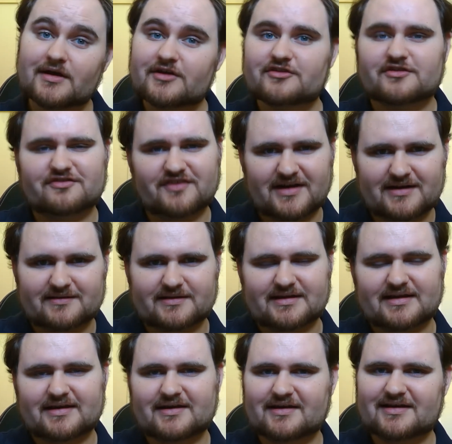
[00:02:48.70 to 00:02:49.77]
So
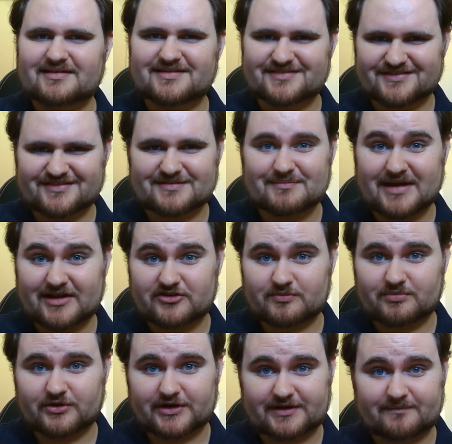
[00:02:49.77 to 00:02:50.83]
finally, and this is the major
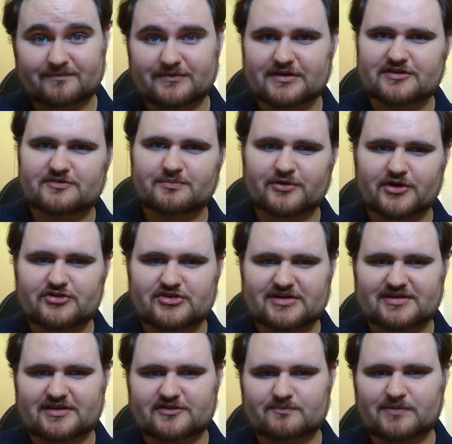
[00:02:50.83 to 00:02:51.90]
point, this
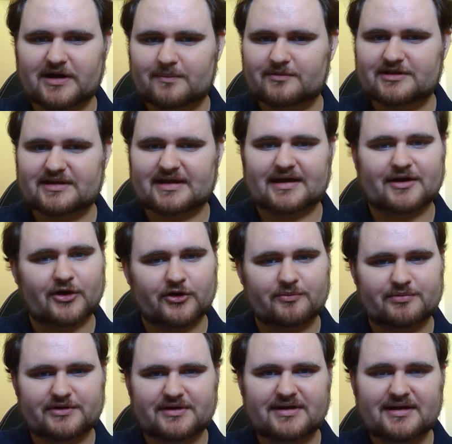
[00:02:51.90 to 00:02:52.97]
project is public and
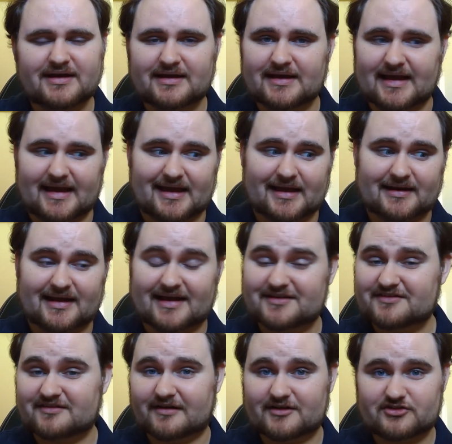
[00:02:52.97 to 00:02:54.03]
open, and
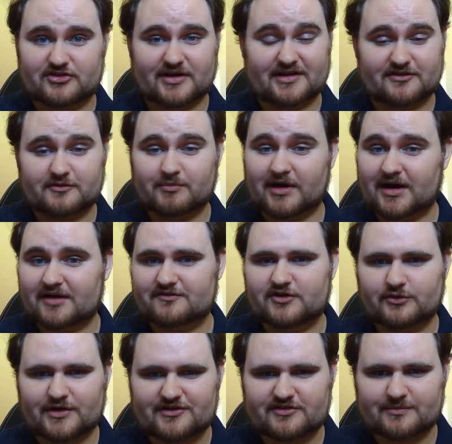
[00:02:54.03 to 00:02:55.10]
as such, it's a part of your
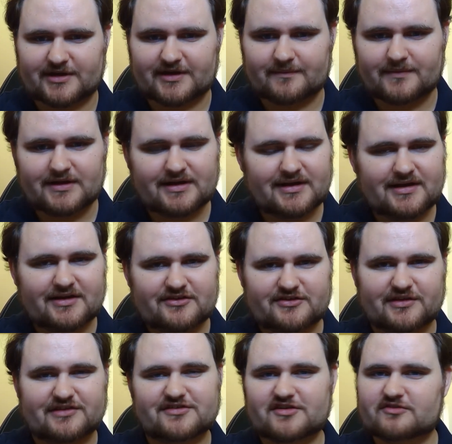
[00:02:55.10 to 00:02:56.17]
resume. So
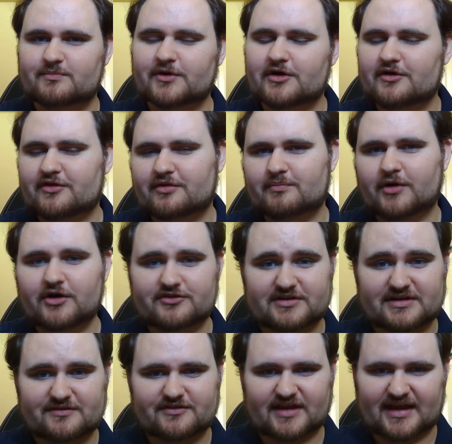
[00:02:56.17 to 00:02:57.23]
this has both
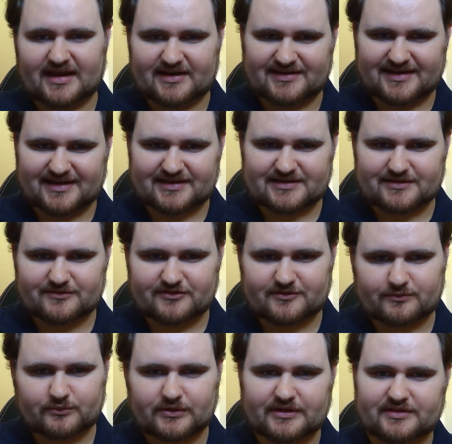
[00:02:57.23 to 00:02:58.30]
positives and
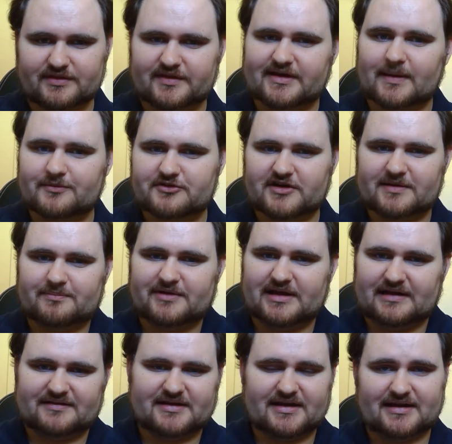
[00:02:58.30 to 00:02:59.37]
negatives, with the upside
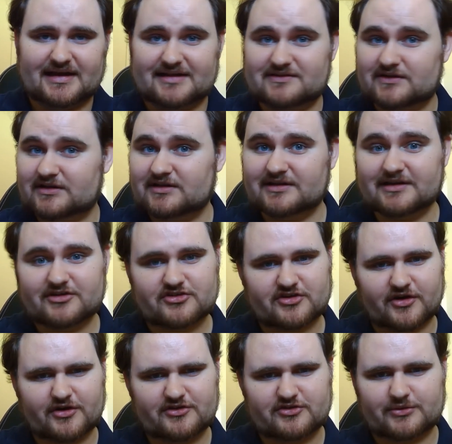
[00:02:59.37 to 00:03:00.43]
being that it's a clear
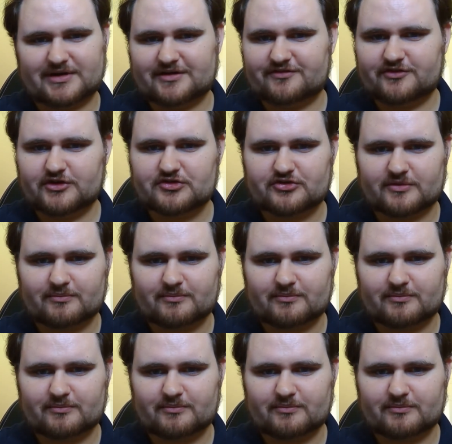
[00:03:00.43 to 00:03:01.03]
show to any future